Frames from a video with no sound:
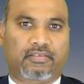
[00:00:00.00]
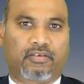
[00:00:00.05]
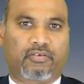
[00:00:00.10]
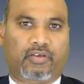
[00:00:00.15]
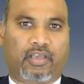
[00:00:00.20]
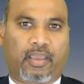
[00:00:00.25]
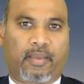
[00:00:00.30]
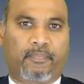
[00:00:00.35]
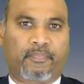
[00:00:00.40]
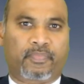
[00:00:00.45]

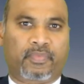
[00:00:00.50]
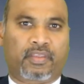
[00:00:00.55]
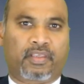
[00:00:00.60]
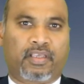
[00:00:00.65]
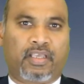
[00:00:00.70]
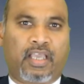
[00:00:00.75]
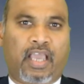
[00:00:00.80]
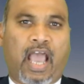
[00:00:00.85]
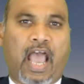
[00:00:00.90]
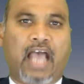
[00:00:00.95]
Okay,
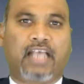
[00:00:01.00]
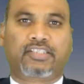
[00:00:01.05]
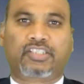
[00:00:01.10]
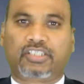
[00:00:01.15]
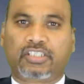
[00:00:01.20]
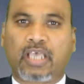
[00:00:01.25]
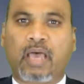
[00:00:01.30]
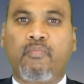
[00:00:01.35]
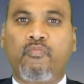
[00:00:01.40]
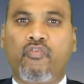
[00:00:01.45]

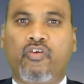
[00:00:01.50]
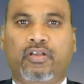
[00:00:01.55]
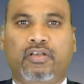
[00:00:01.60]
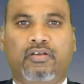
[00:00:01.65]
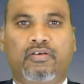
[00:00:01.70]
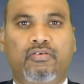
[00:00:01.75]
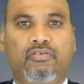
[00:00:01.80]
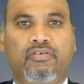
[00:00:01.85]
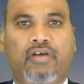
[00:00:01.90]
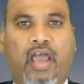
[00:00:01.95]
as
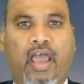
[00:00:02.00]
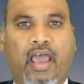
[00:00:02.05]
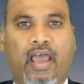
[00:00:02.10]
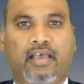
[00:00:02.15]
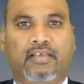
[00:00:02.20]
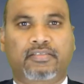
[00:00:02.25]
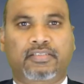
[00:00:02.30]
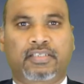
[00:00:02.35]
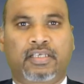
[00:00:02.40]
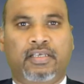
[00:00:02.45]
someone who
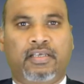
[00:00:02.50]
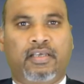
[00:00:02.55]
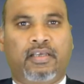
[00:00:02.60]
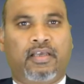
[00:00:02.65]
has,